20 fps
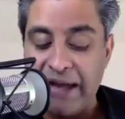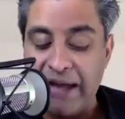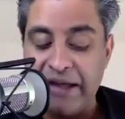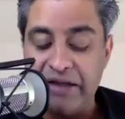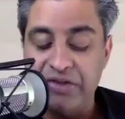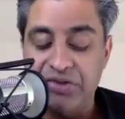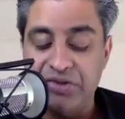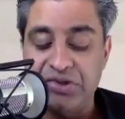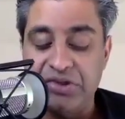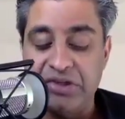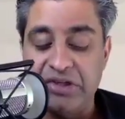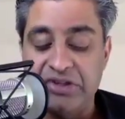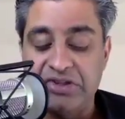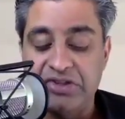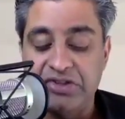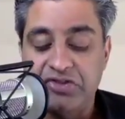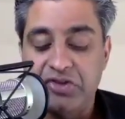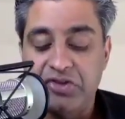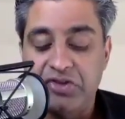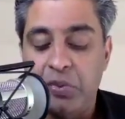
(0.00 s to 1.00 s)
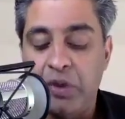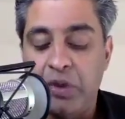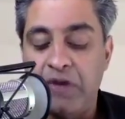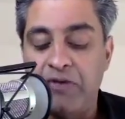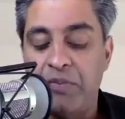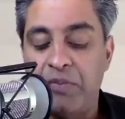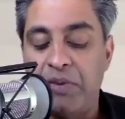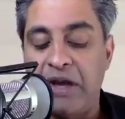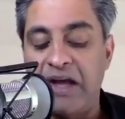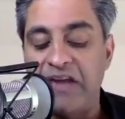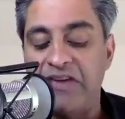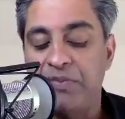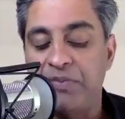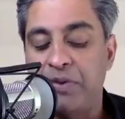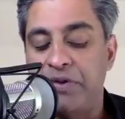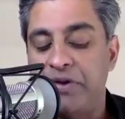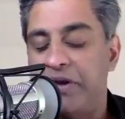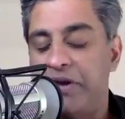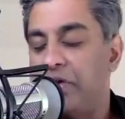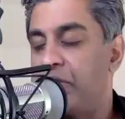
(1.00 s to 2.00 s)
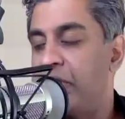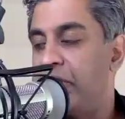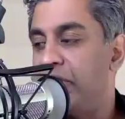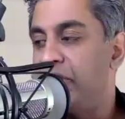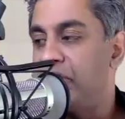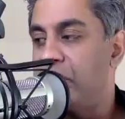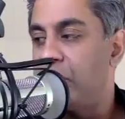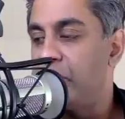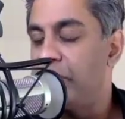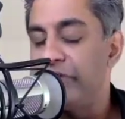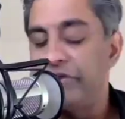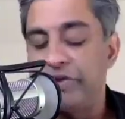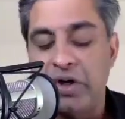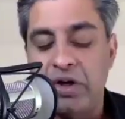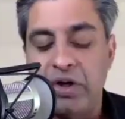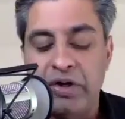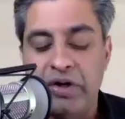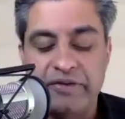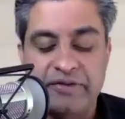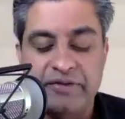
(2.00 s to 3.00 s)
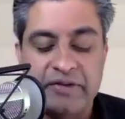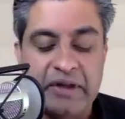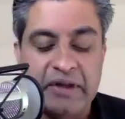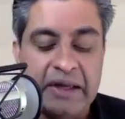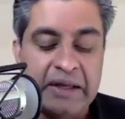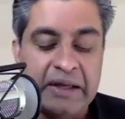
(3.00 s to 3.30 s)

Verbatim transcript: it judiciously whenever possible to increase their returns